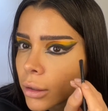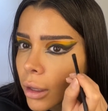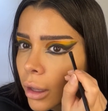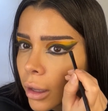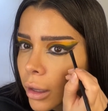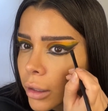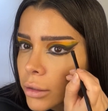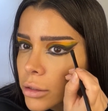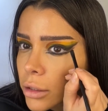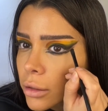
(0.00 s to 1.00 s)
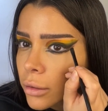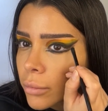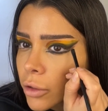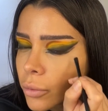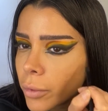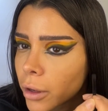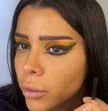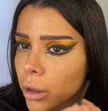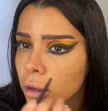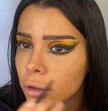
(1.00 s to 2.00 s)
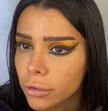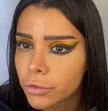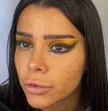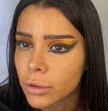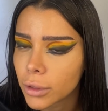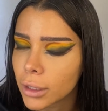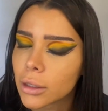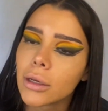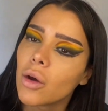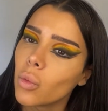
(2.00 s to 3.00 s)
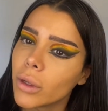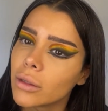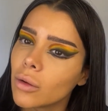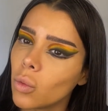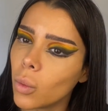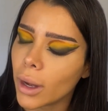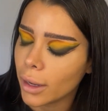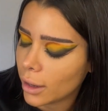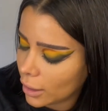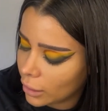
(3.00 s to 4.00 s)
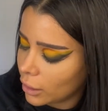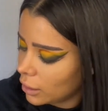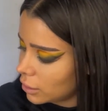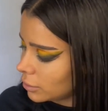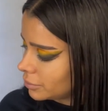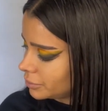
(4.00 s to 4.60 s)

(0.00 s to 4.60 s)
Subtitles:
and the middle part we're going to fill in with white eyeliner.